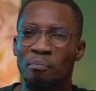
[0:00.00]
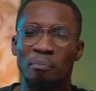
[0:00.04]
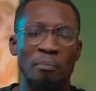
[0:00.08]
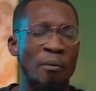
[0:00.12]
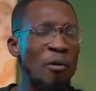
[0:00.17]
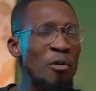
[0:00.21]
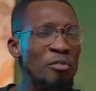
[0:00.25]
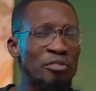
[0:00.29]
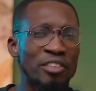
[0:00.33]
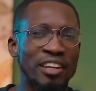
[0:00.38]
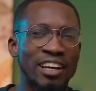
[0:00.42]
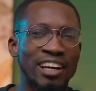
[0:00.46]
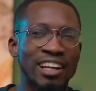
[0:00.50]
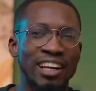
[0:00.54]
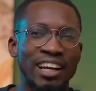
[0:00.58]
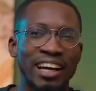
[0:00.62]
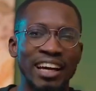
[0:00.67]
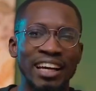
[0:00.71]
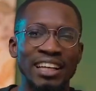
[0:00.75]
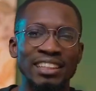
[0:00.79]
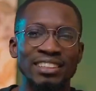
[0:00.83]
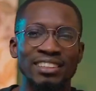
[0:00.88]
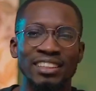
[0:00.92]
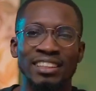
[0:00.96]
Both the
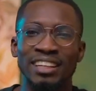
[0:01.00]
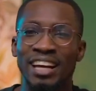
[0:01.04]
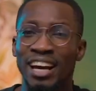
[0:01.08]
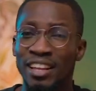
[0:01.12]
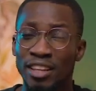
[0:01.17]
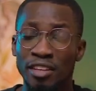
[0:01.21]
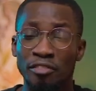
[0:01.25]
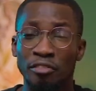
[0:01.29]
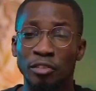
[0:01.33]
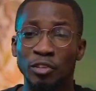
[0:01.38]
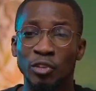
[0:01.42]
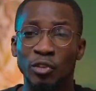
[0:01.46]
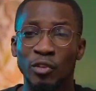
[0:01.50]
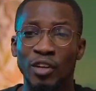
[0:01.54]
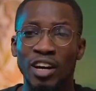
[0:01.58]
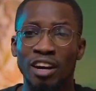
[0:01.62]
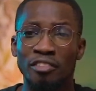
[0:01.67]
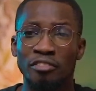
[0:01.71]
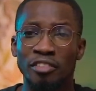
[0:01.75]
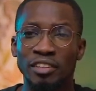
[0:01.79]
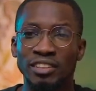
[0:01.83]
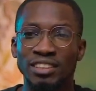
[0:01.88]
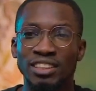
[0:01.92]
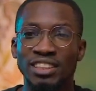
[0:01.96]
clients and other
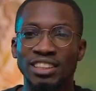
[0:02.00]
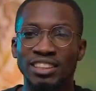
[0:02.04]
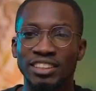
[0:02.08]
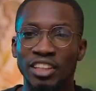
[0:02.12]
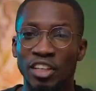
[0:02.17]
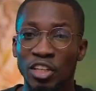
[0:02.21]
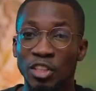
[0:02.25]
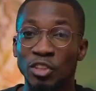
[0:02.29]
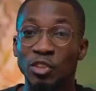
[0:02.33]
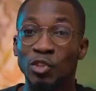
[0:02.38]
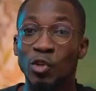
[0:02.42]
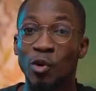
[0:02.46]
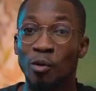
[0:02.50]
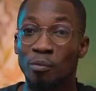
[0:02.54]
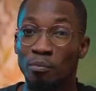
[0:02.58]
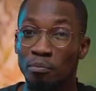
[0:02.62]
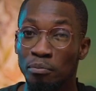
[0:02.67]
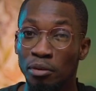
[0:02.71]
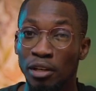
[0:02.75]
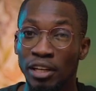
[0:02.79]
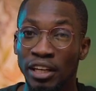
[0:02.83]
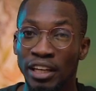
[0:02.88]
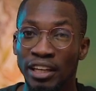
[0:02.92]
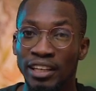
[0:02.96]
photographers started to
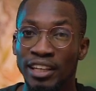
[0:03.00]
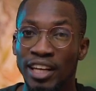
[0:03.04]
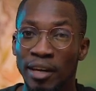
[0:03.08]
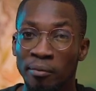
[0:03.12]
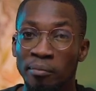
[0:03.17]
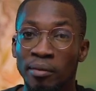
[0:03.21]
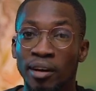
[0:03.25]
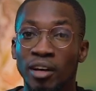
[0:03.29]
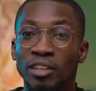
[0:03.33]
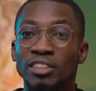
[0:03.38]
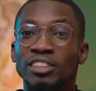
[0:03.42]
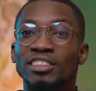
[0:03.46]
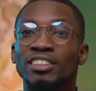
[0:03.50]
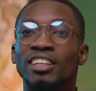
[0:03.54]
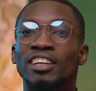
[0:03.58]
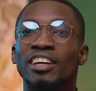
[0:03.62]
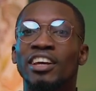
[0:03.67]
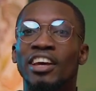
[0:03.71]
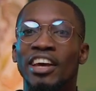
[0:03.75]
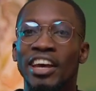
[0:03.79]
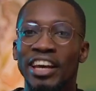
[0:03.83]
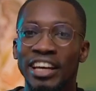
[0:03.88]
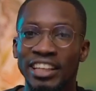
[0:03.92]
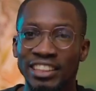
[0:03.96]
complain about
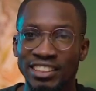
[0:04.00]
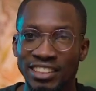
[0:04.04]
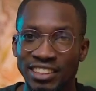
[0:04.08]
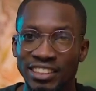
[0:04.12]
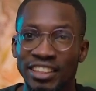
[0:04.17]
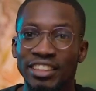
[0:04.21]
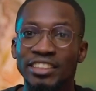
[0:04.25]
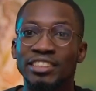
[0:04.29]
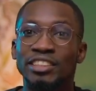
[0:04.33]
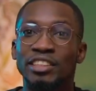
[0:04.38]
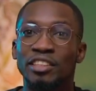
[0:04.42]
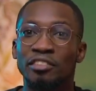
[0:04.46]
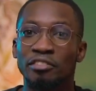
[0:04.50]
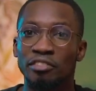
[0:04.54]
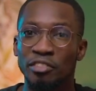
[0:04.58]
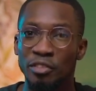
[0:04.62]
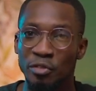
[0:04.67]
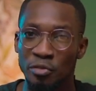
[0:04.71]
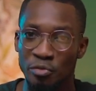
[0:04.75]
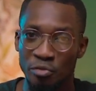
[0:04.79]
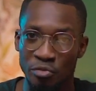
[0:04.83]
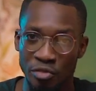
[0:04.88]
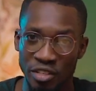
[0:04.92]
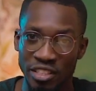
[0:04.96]
excessive
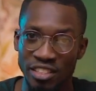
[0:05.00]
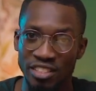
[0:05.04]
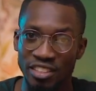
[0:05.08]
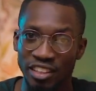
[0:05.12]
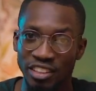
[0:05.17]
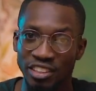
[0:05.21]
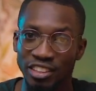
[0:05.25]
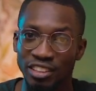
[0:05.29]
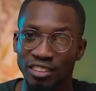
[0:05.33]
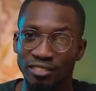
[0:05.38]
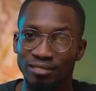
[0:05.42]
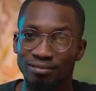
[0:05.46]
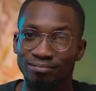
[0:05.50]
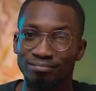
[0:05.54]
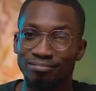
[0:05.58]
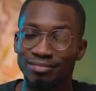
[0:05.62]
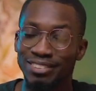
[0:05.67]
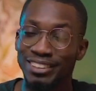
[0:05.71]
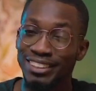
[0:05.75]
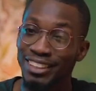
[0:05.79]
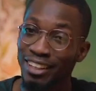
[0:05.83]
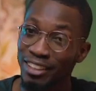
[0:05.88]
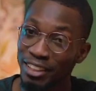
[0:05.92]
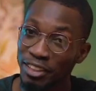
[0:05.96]
retouching.
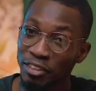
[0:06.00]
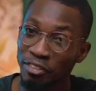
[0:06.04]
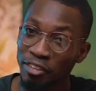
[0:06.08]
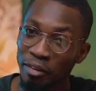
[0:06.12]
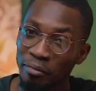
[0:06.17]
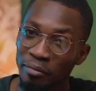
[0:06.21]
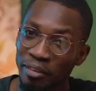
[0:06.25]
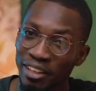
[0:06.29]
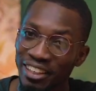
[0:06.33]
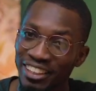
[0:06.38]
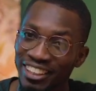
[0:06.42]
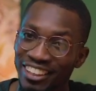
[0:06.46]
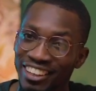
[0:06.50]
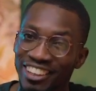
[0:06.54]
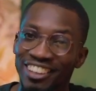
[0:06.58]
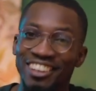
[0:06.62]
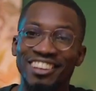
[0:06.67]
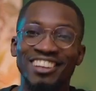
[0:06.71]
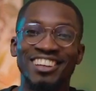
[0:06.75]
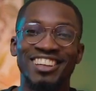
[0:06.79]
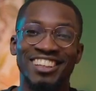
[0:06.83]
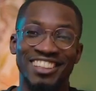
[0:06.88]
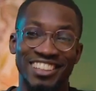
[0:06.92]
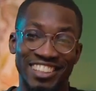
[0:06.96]
Sounds familiar?
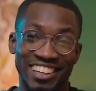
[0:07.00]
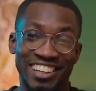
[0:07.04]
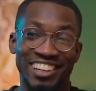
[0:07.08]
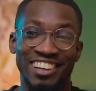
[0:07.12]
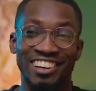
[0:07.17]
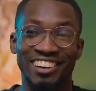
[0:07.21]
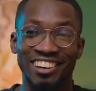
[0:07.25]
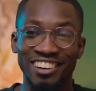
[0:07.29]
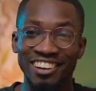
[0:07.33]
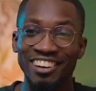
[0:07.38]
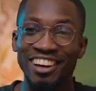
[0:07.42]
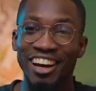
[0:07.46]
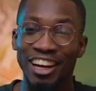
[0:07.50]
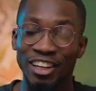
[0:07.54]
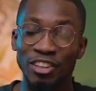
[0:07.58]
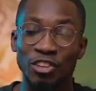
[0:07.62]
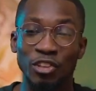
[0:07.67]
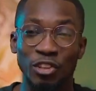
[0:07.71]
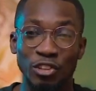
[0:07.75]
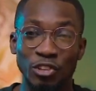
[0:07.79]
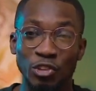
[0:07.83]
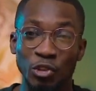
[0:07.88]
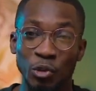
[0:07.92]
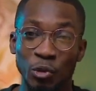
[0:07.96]
Yeah, I
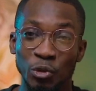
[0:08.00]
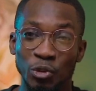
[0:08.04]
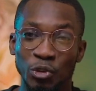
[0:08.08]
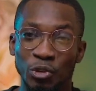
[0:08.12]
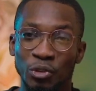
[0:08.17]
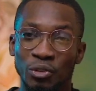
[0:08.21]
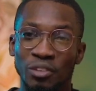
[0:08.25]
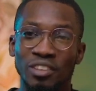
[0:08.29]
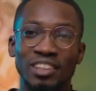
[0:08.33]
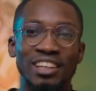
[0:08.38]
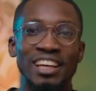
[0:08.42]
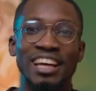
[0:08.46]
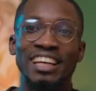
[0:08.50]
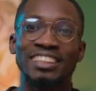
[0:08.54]
thought so too.